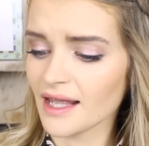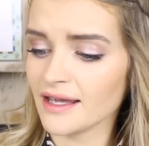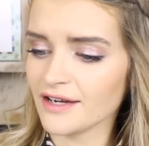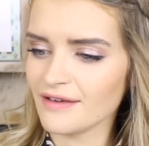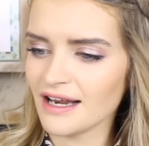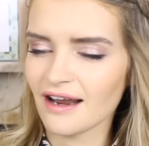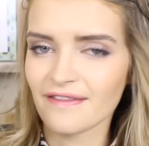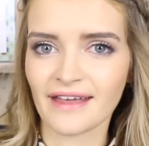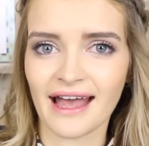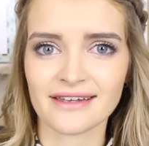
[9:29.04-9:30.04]
And I really
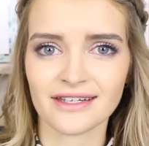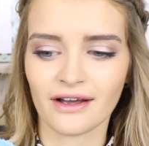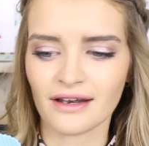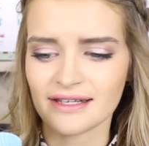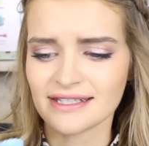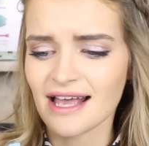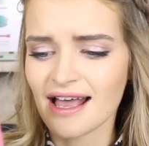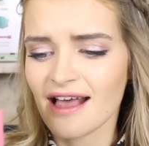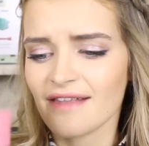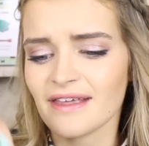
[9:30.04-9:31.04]
like the candy colours,
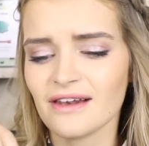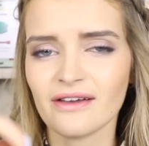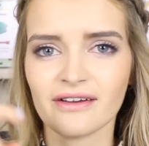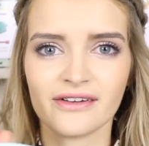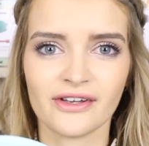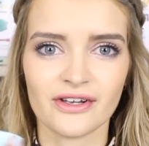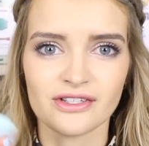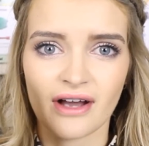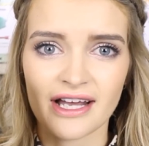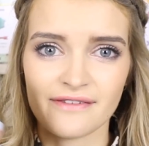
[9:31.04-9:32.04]
they look
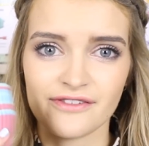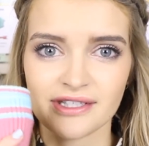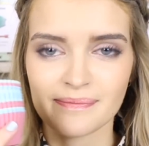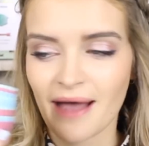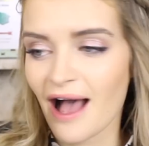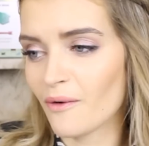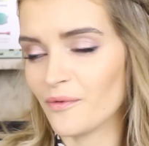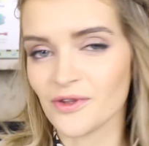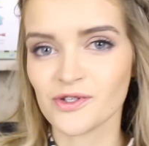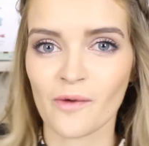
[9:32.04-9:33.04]
good kind of just out
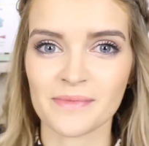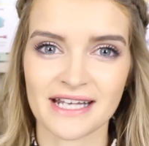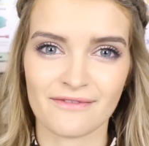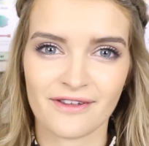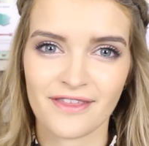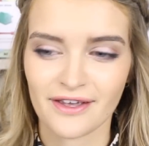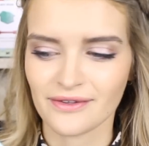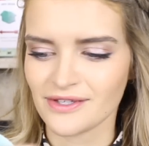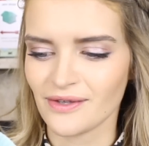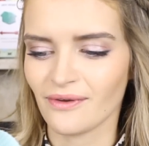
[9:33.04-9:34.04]
on the tops and
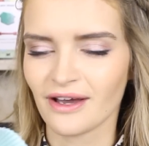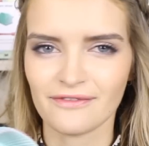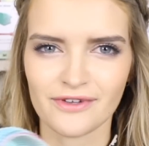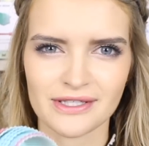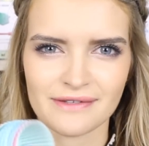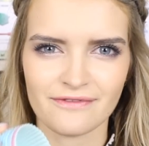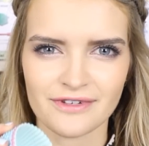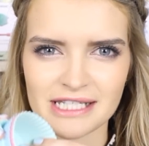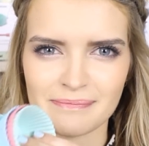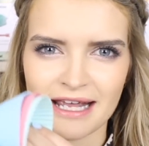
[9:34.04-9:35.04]
everything, so you can kind of use them
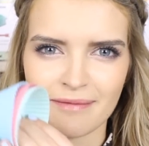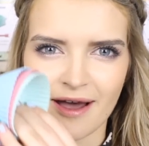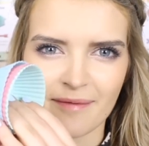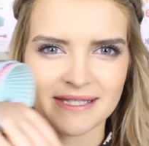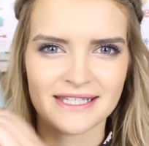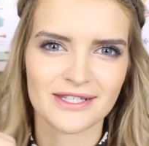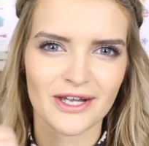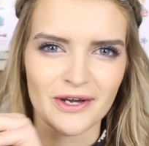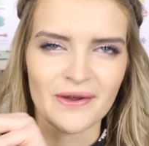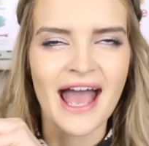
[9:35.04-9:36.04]
for display purposes
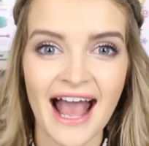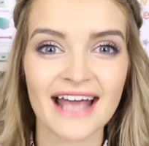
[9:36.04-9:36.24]
too.